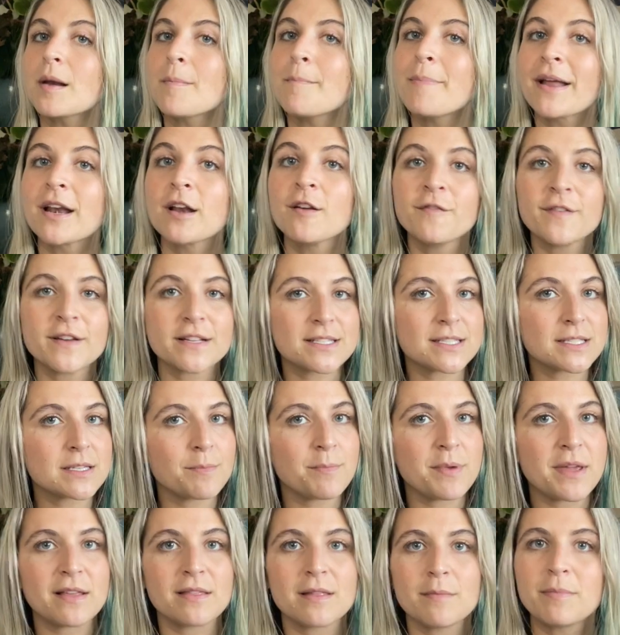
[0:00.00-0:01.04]
benefits to
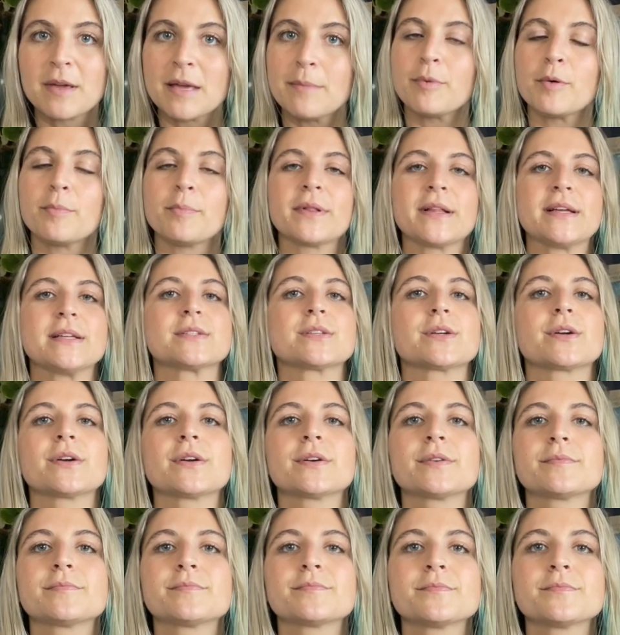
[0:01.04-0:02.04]
being the people pleaser.